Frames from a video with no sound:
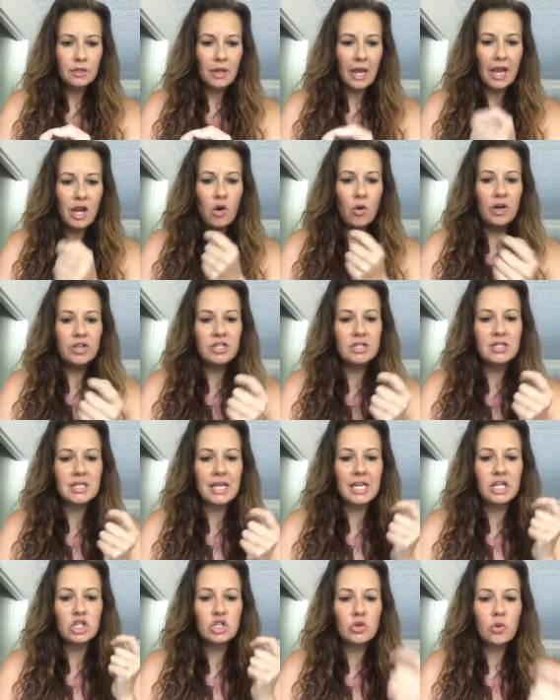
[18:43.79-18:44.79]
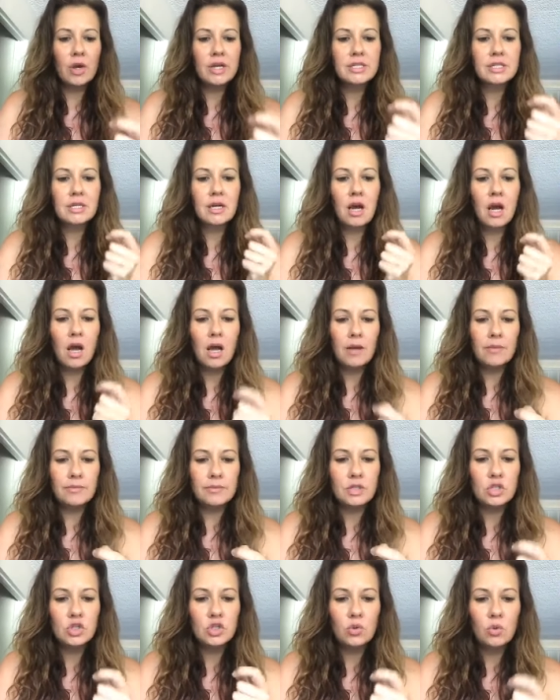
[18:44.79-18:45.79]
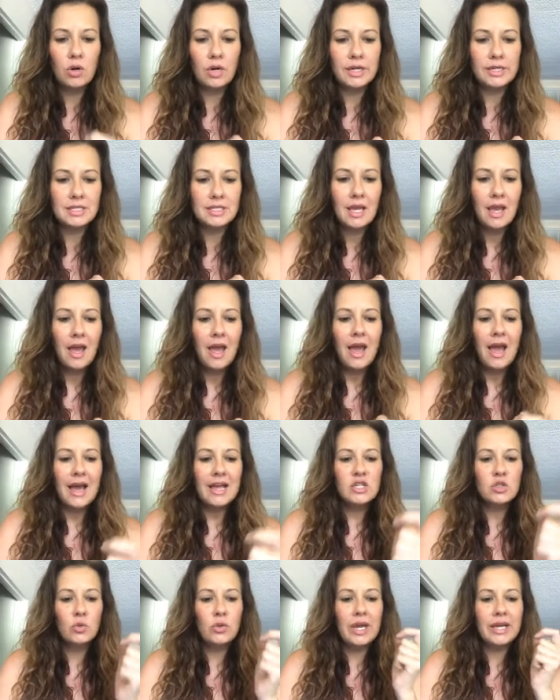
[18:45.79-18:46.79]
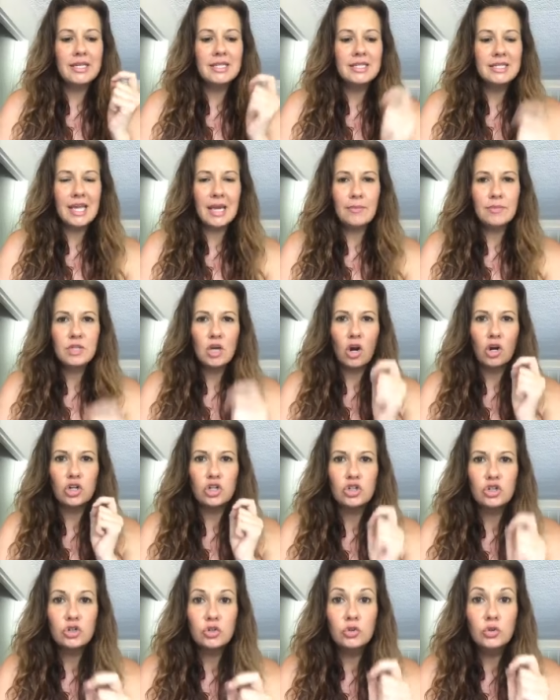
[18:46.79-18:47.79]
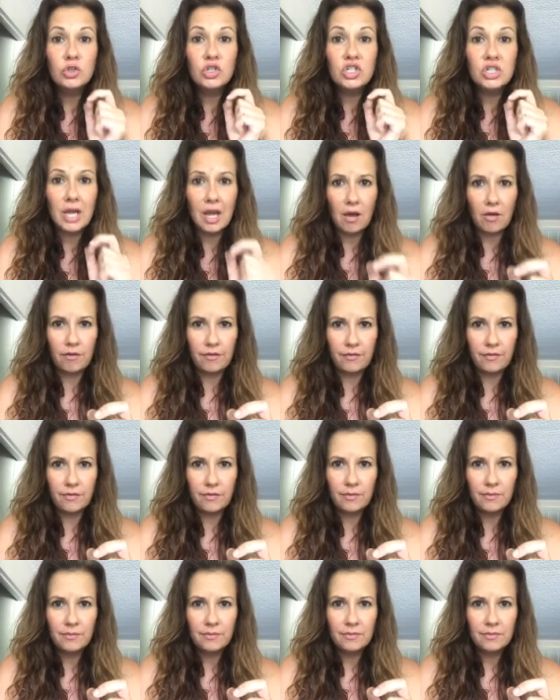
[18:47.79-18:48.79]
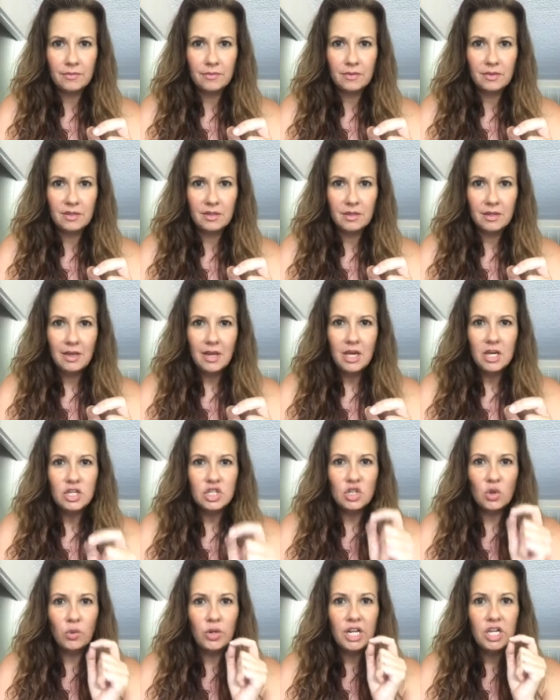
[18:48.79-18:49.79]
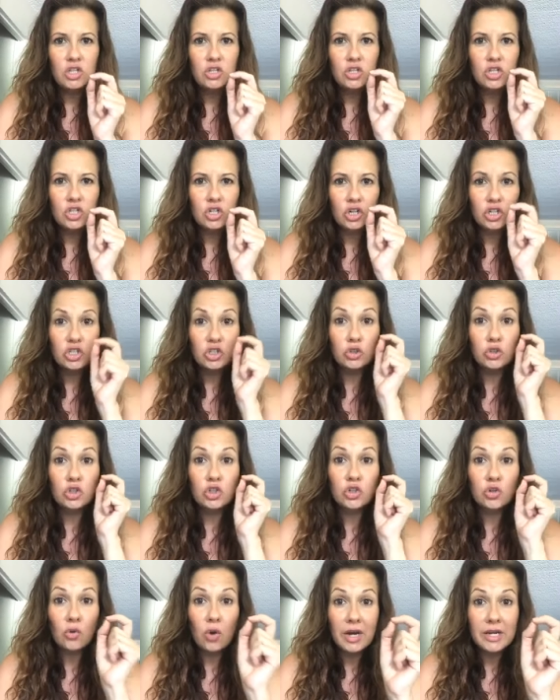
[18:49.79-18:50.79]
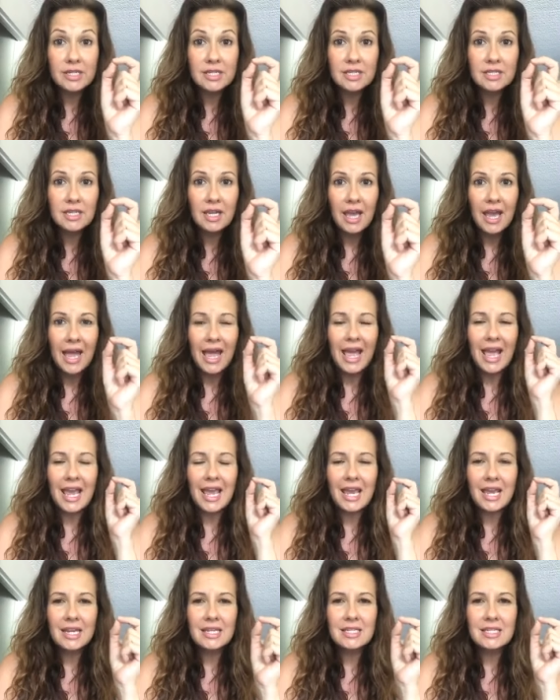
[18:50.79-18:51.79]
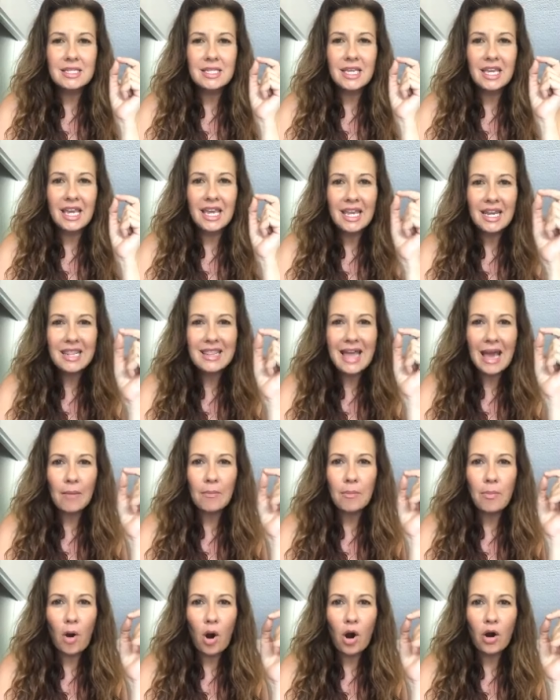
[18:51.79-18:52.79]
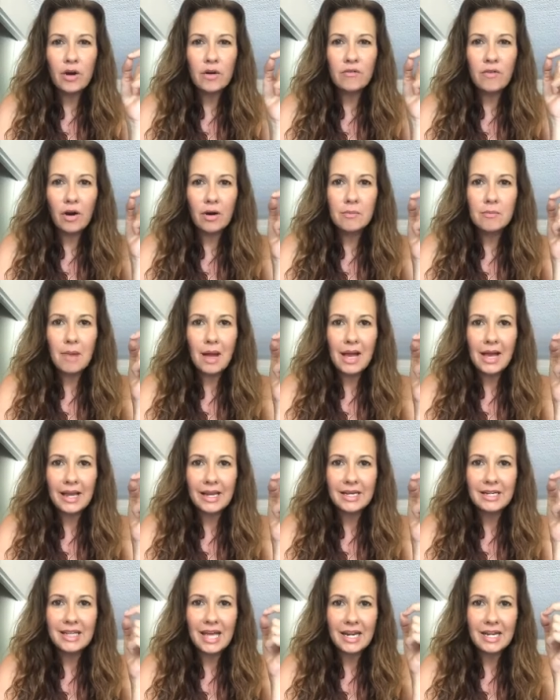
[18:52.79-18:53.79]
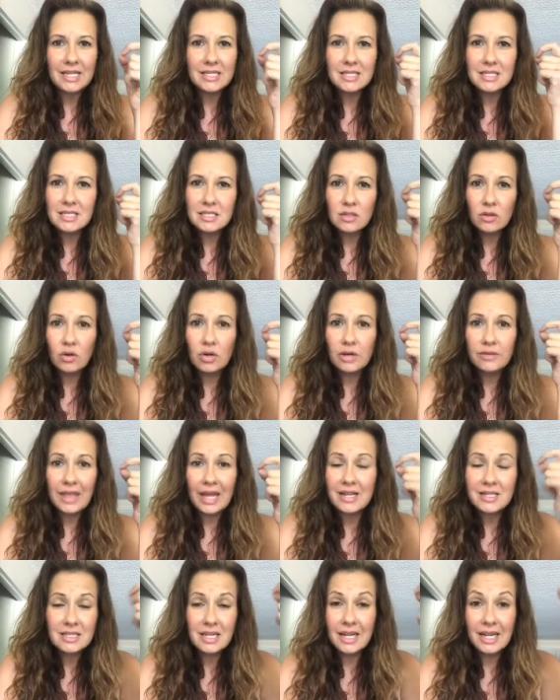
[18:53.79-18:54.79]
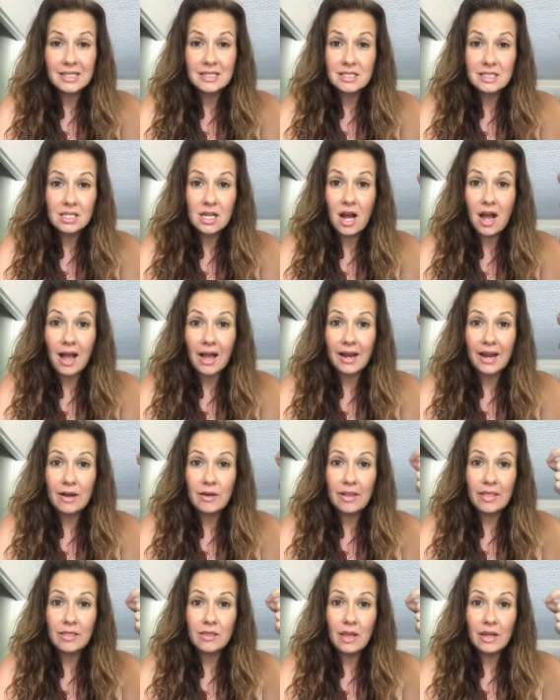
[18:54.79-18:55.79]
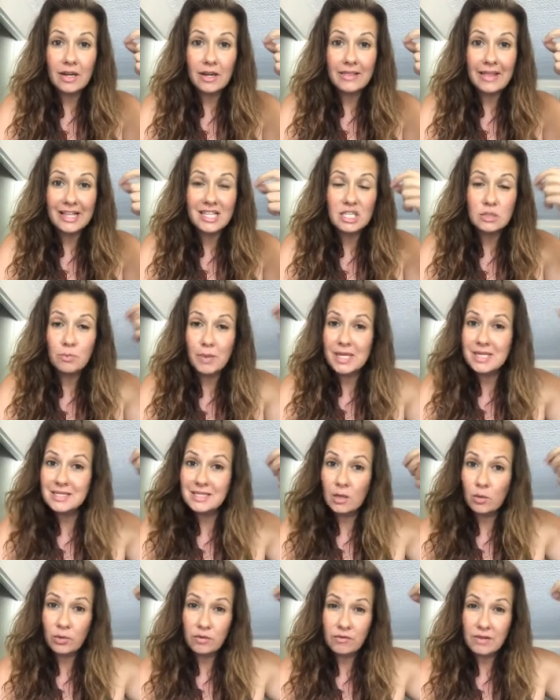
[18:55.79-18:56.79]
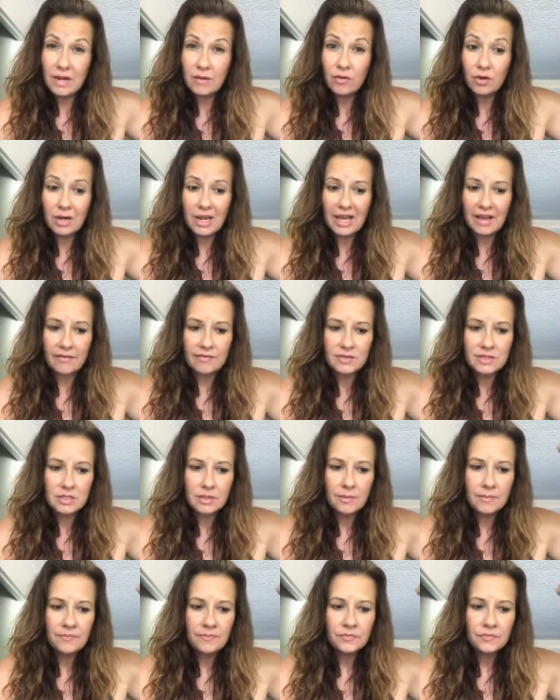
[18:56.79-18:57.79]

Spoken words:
I go on to say, trust comes to us as we accept our true self. So we need to start to trust in that part of our mind that is connected to God and that space that we've never left.